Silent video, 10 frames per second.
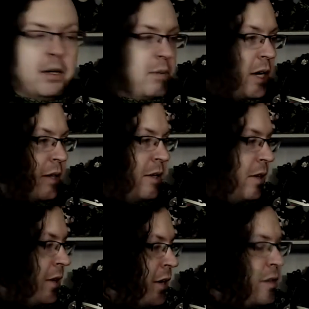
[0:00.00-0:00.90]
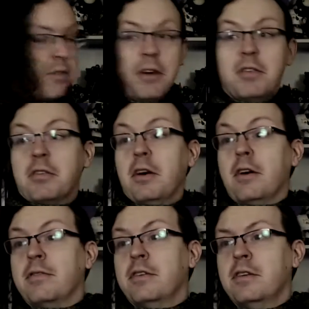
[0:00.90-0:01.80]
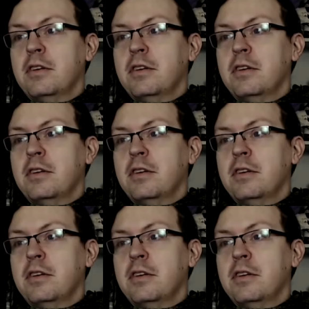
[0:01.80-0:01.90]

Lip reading: I'm kind of digging that. It's very soft,